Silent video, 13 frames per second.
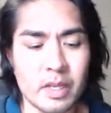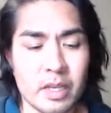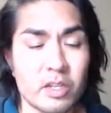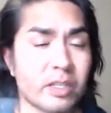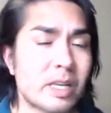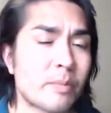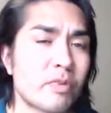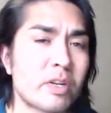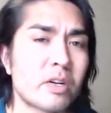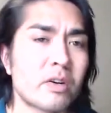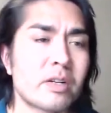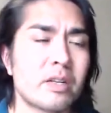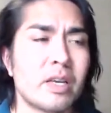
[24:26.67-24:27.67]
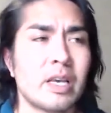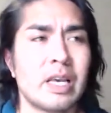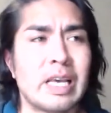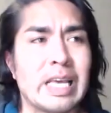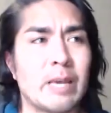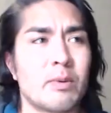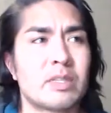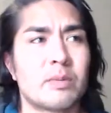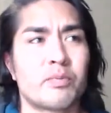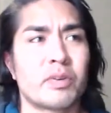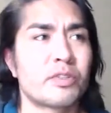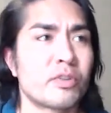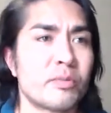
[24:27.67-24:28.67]
He took that printer and he was in
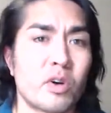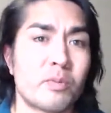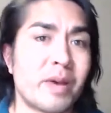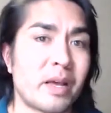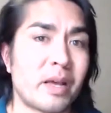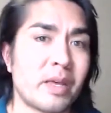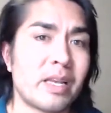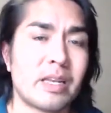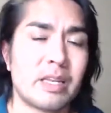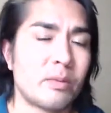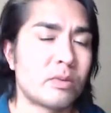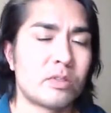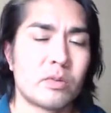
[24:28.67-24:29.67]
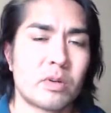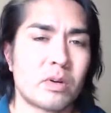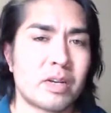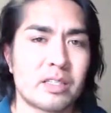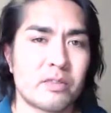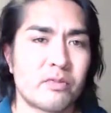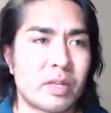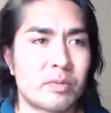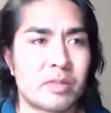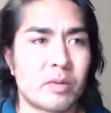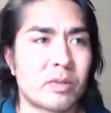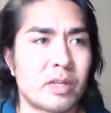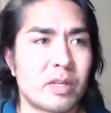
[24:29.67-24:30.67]
printer mode back then and he was doing all kinds of
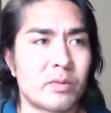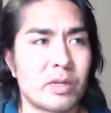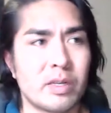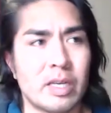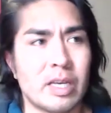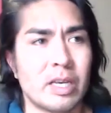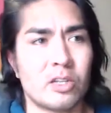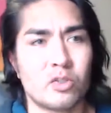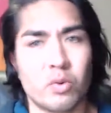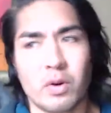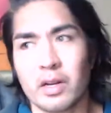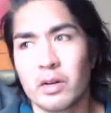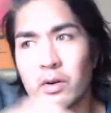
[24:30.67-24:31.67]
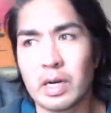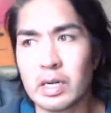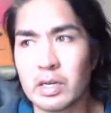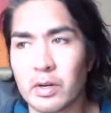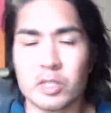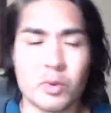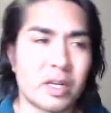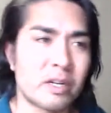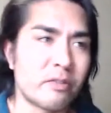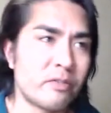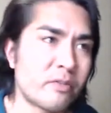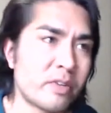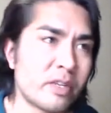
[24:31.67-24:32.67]
flips that were like what 20 to 100, 20
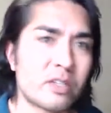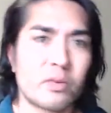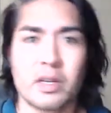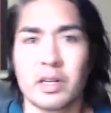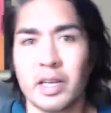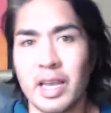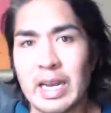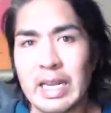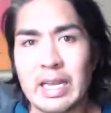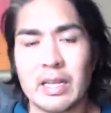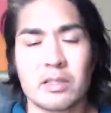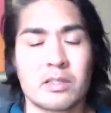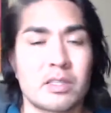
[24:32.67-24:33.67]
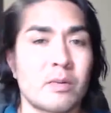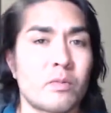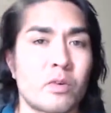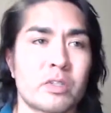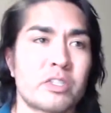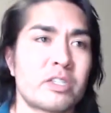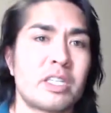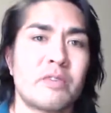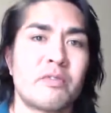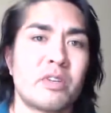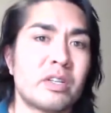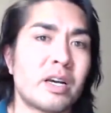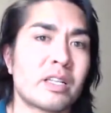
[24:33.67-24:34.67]
to 50, 20 to 80, and some were just
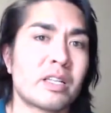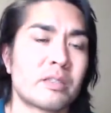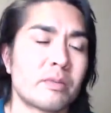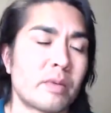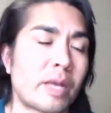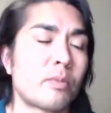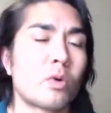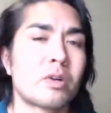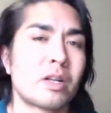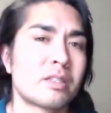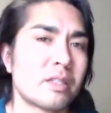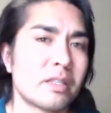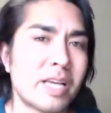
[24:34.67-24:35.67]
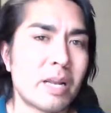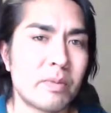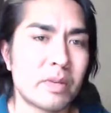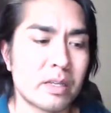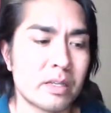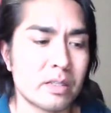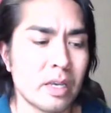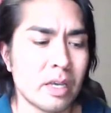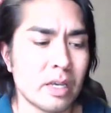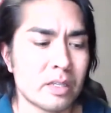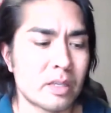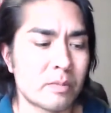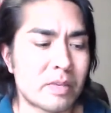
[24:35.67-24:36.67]
even nuts, like more nuts than that, because
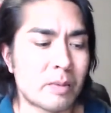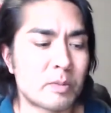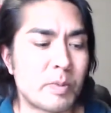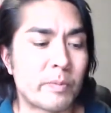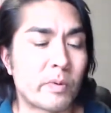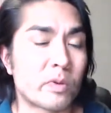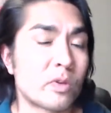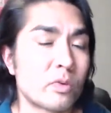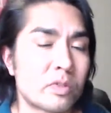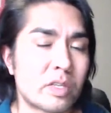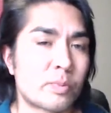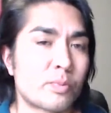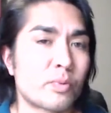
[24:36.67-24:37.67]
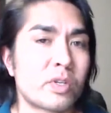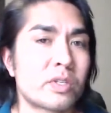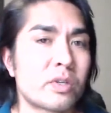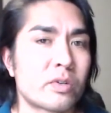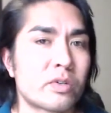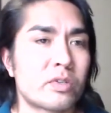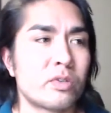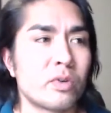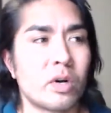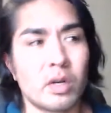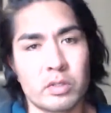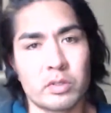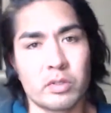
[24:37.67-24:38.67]
sometimes people use these printers to
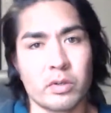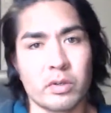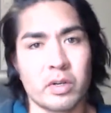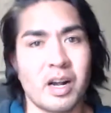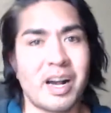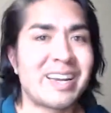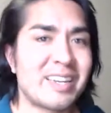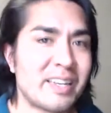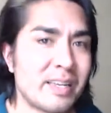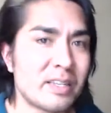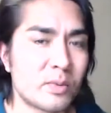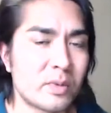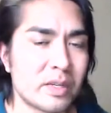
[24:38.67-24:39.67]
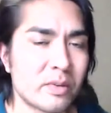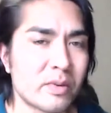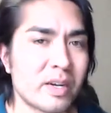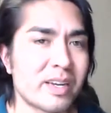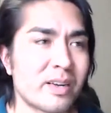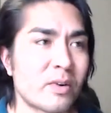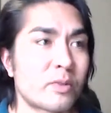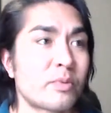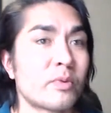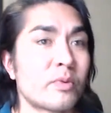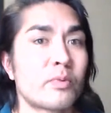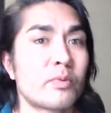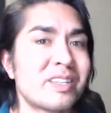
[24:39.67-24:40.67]
alter IDs with, right? Or
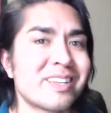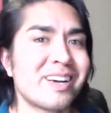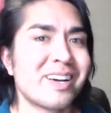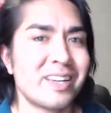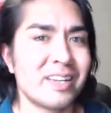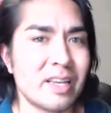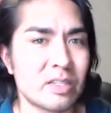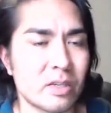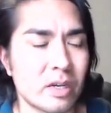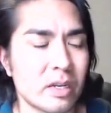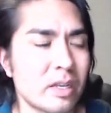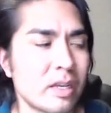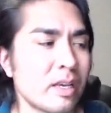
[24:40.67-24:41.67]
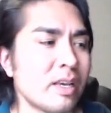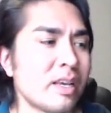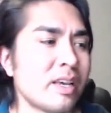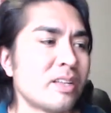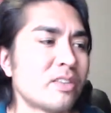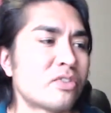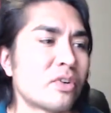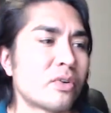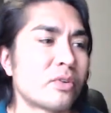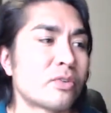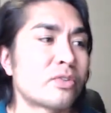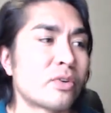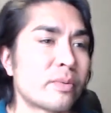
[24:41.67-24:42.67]
to print IDs on. And so
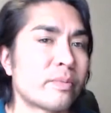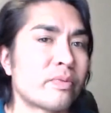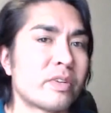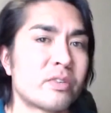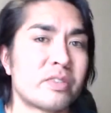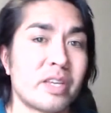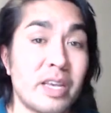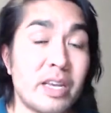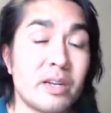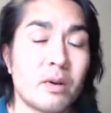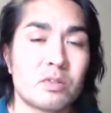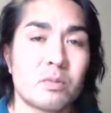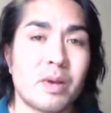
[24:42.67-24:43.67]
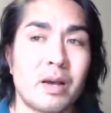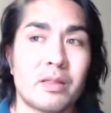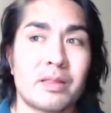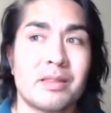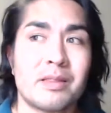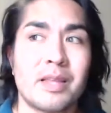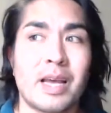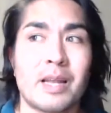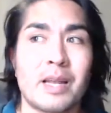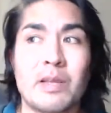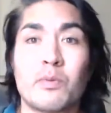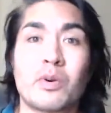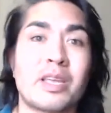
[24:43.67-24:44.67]
there's certain printers that he knows about that
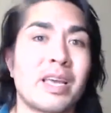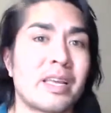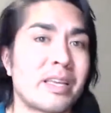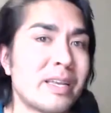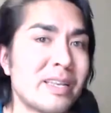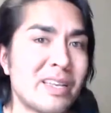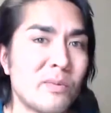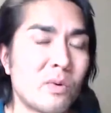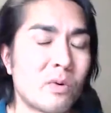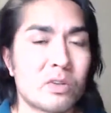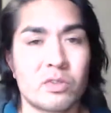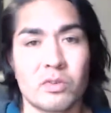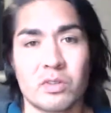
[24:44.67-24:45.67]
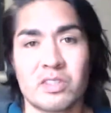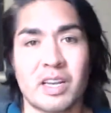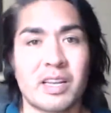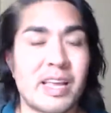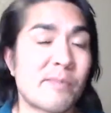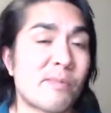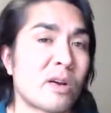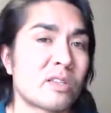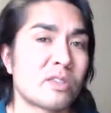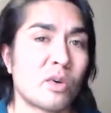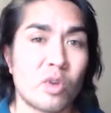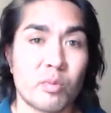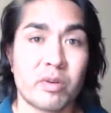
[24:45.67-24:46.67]
people can't get anymore. So the secondhand market's
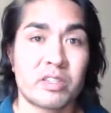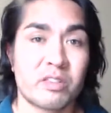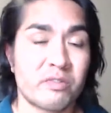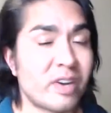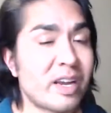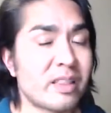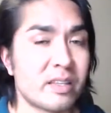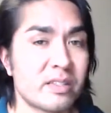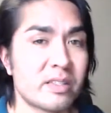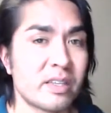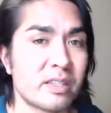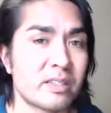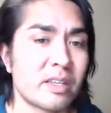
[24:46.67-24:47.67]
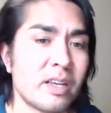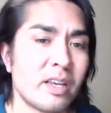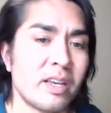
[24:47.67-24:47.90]
the only place to find these things.